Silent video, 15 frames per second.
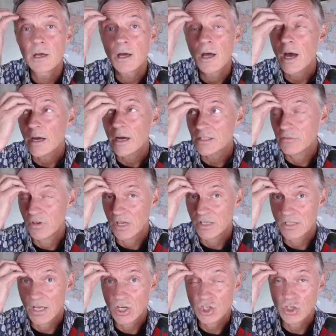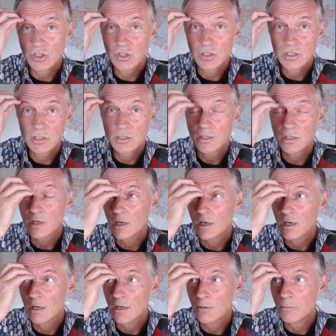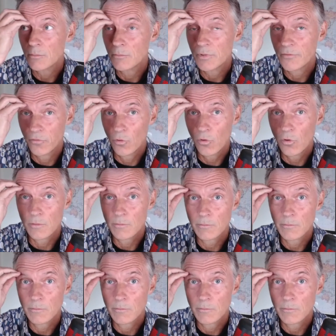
high civilizations before,